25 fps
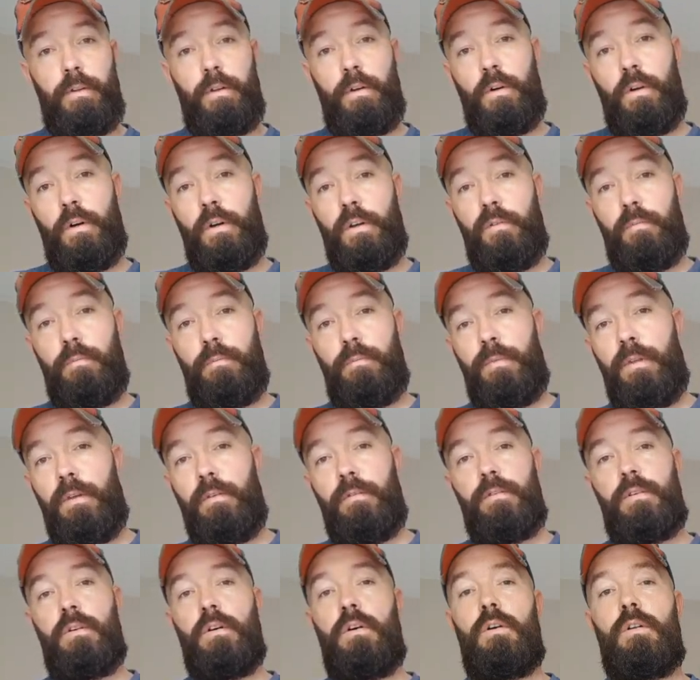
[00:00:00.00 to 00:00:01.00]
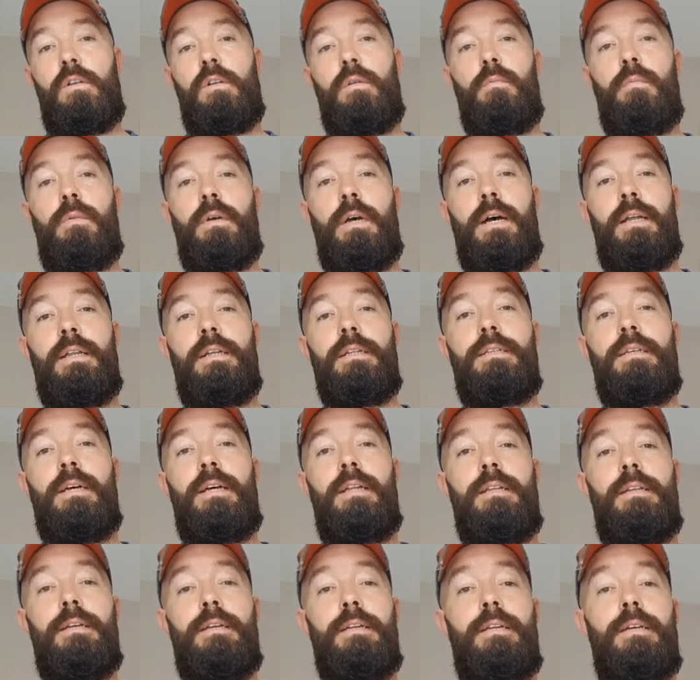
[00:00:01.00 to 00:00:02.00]
or you've, you've tore some kind of
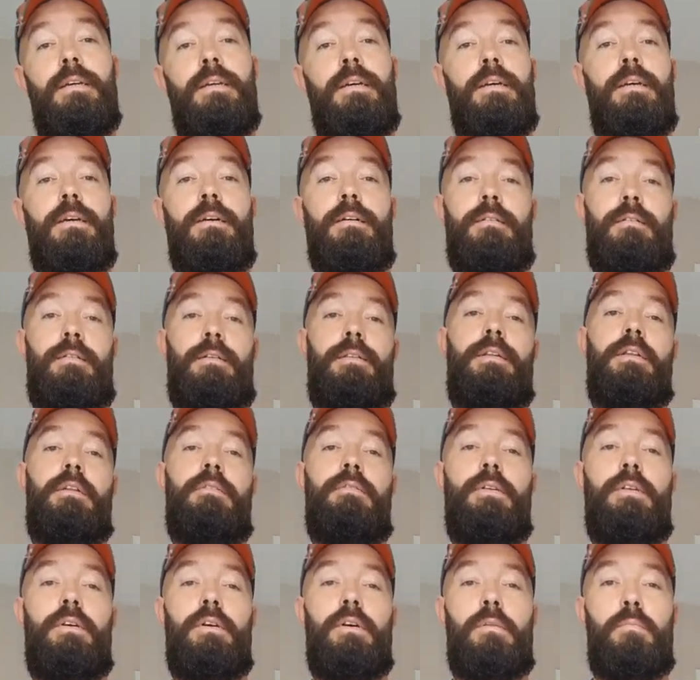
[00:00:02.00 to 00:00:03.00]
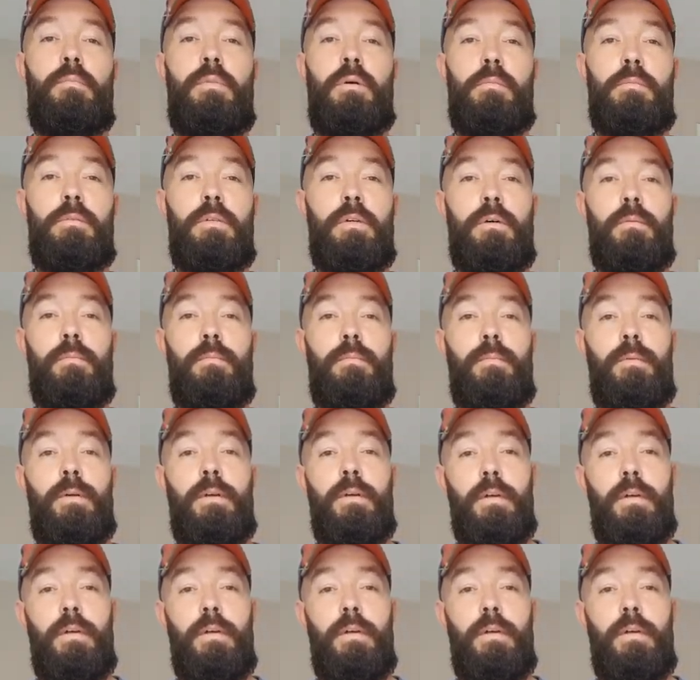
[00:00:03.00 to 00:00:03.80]
tendon and this video's popped up.